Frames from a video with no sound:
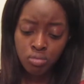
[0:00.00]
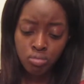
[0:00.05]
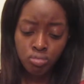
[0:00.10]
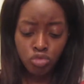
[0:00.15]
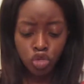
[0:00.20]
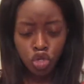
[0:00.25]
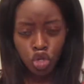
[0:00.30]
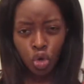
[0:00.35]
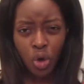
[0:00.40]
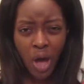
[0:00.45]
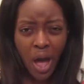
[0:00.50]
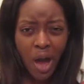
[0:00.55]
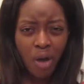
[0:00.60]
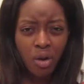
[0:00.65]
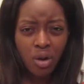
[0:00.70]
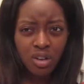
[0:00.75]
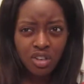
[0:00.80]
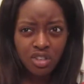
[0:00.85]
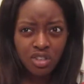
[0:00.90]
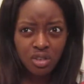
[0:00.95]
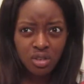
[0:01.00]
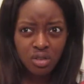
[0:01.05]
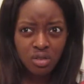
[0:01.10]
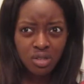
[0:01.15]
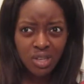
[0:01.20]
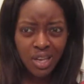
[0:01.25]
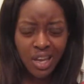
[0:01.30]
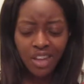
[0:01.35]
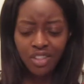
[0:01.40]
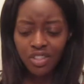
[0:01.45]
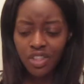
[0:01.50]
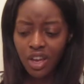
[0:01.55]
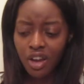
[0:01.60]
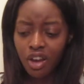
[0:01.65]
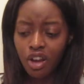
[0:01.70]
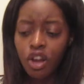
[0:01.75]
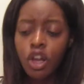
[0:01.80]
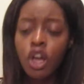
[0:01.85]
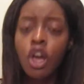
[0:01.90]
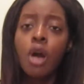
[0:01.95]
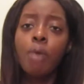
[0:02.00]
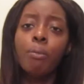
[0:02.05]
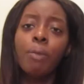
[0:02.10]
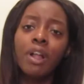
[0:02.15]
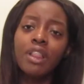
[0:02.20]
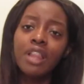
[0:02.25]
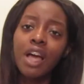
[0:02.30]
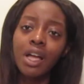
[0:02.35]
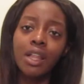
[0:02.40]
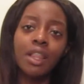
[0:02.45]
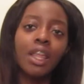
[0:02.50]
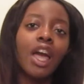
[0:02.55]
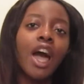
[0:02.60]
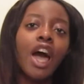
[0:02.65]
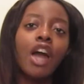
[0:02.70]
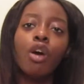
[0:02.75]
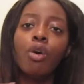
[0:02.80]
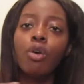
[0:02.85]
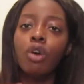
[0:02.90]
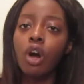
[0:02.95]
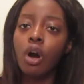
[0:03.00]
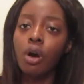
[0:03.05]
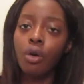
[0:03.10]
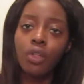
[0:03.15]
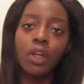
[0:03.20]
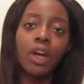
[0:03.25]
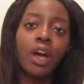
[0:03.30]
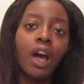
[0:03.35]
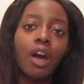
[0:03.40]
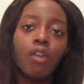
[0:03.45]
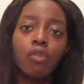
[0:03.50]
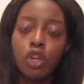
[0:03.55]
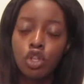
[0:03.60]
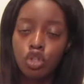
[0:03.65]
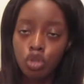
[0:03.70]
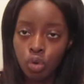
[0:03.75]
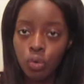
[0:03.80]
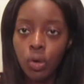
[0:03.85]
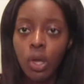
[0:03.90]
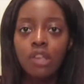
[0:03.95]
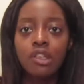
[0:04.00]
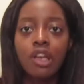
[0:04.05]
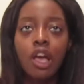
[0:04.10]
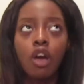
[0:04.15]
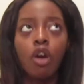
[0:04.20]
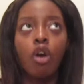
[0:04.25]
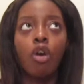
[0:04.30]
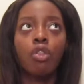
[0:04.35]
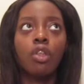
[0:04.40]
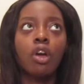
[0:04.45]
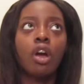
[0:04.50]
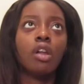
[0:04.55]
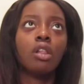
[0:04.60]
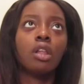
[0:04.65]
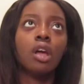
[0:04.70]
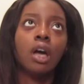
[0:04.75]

2 hours to get there, but luckily I don't go there every 2 weeks. I go there